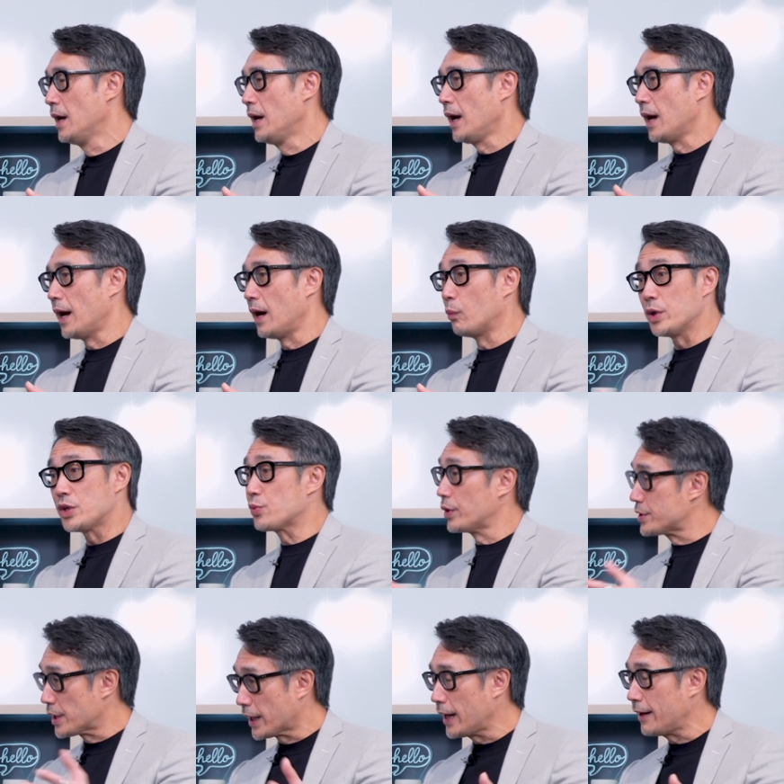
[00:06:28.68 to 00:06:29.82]
Uh, which
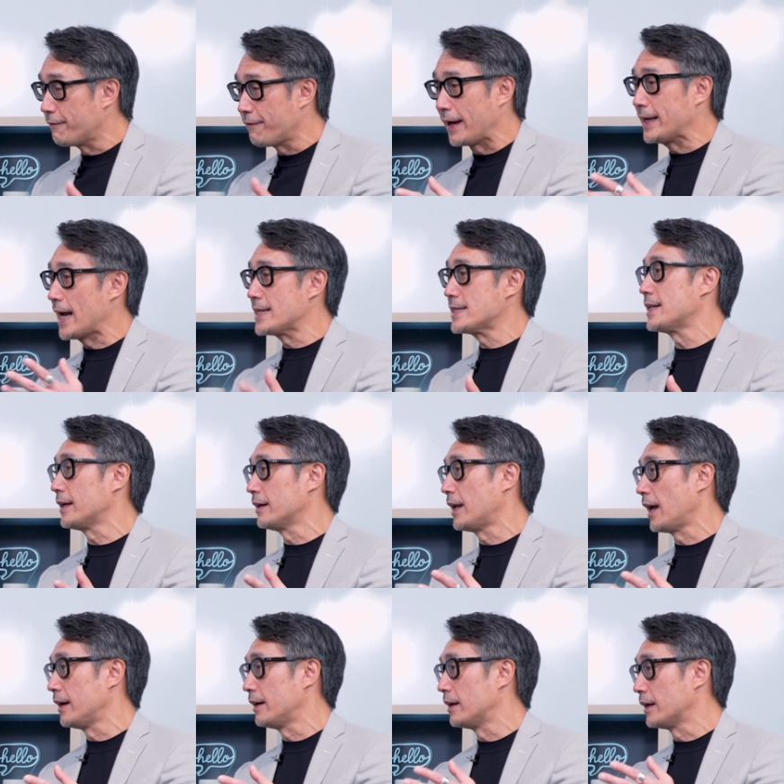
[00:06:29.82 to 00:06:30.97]
was again fantastic
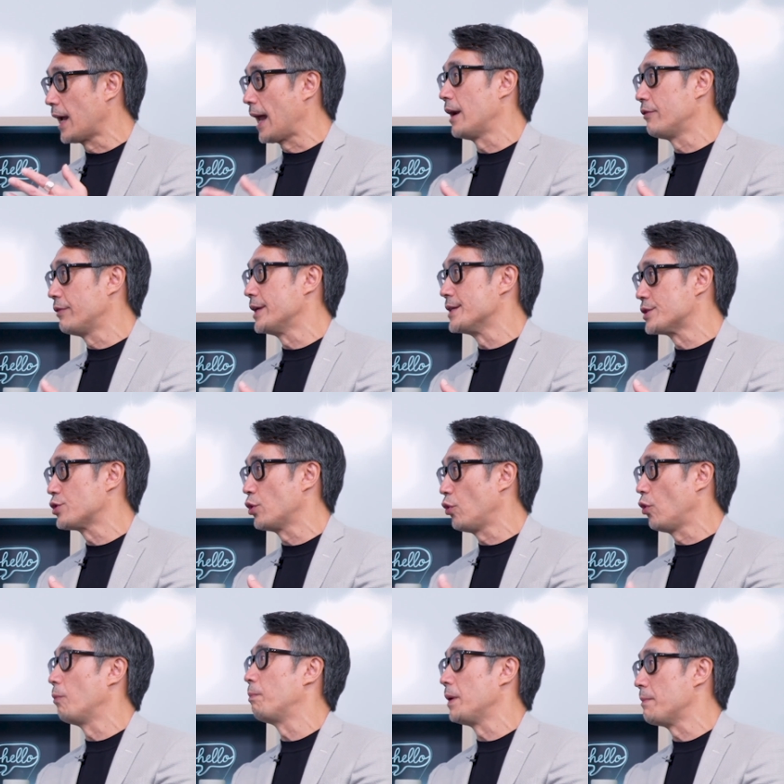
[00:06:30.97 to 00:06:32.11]
that the gallery is so
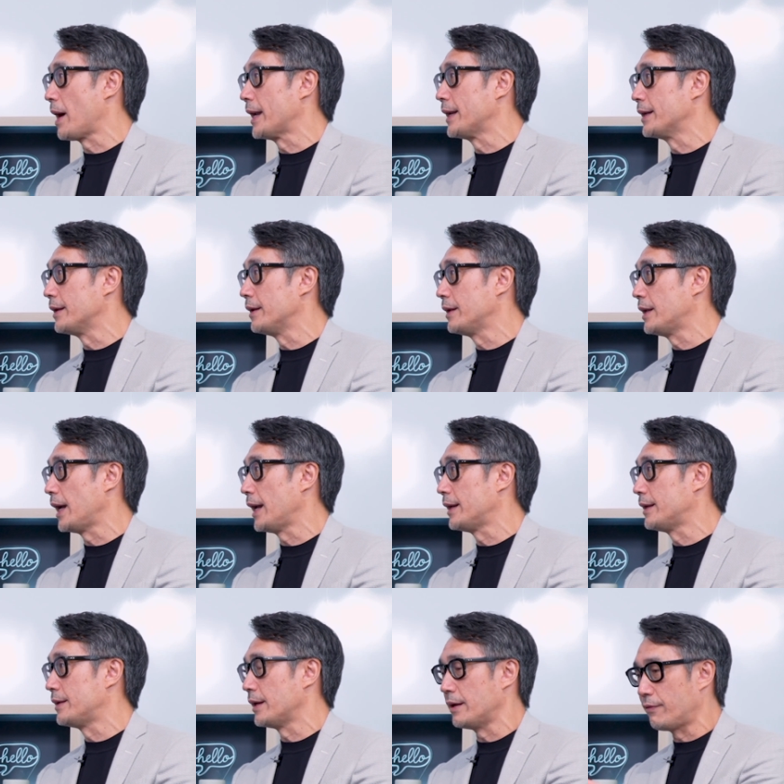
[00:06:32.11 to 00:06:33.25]
open-minded that
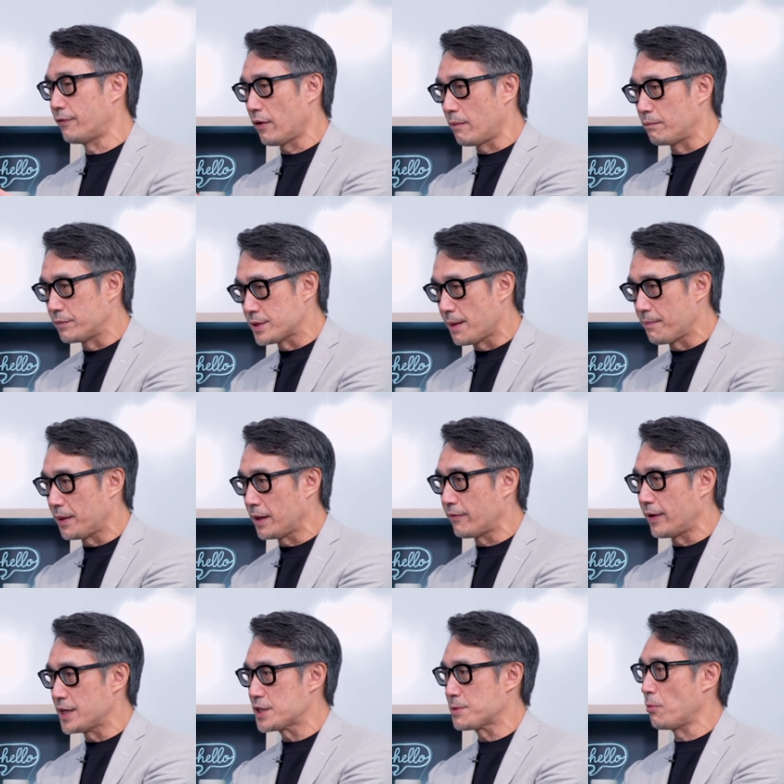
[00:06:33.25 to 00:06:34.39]
mm-hmm. uh, from something
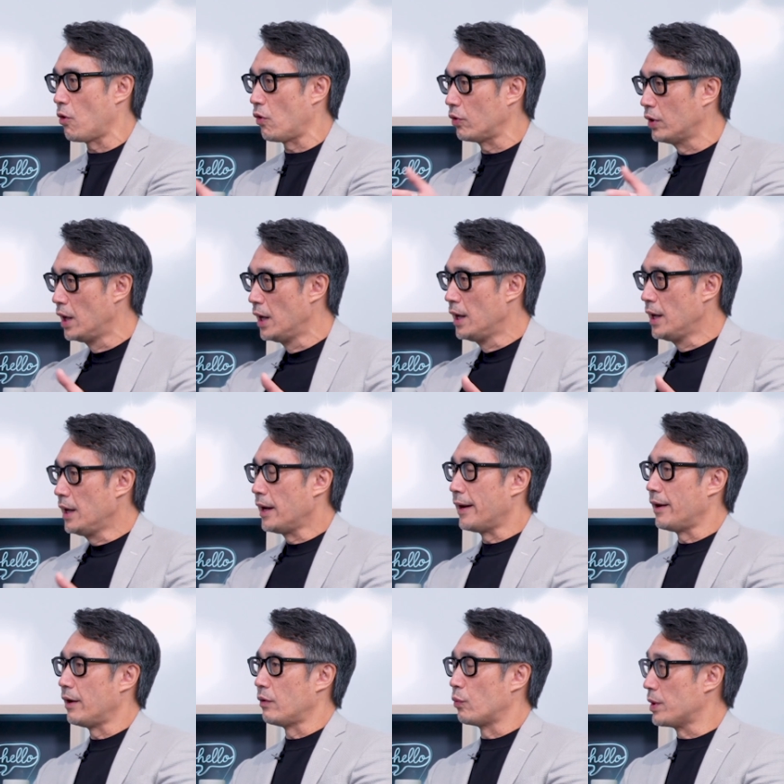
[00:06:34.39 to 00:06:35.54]
very small,
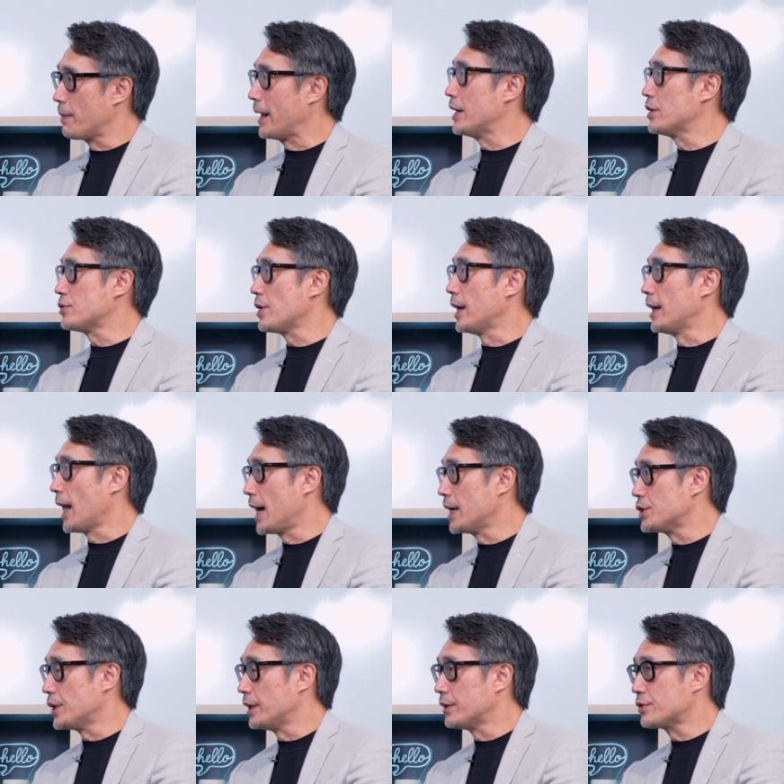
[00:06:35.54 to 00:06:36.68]
uh, we managed to enlarge
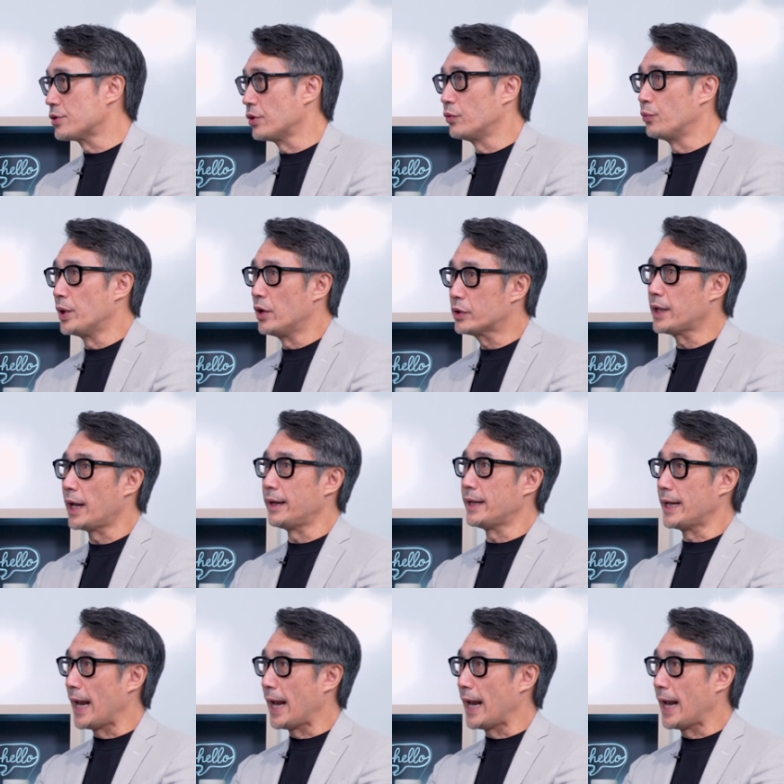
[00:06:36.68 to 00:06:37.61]
it. So we looked at the